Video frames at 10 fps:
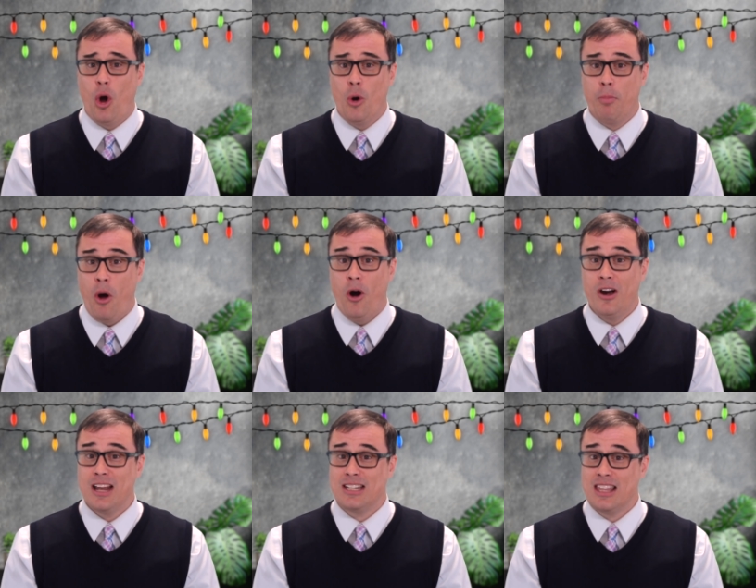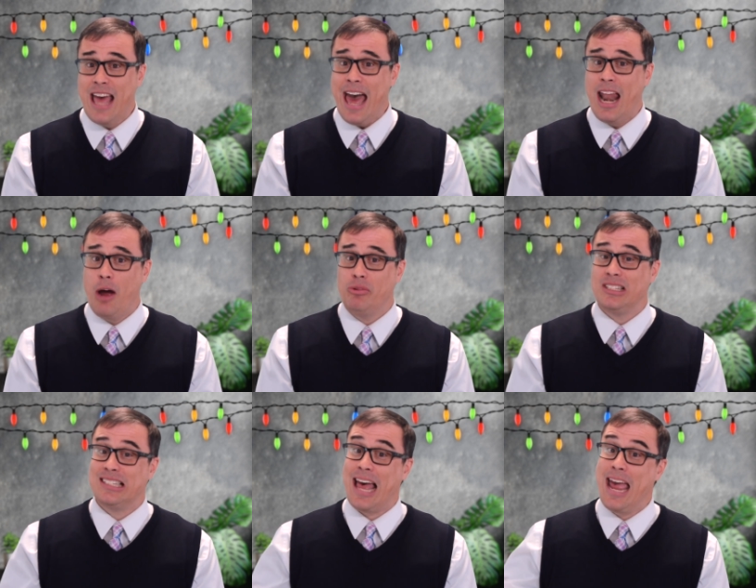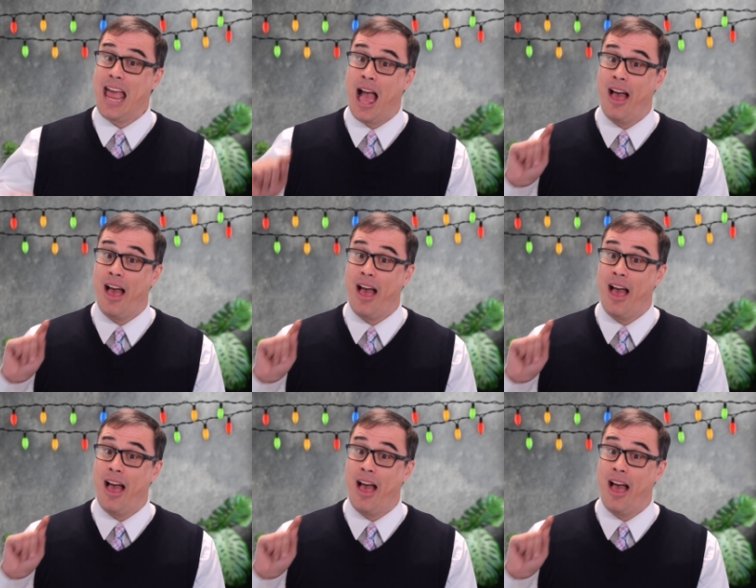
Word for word: or barn? And to that I would say,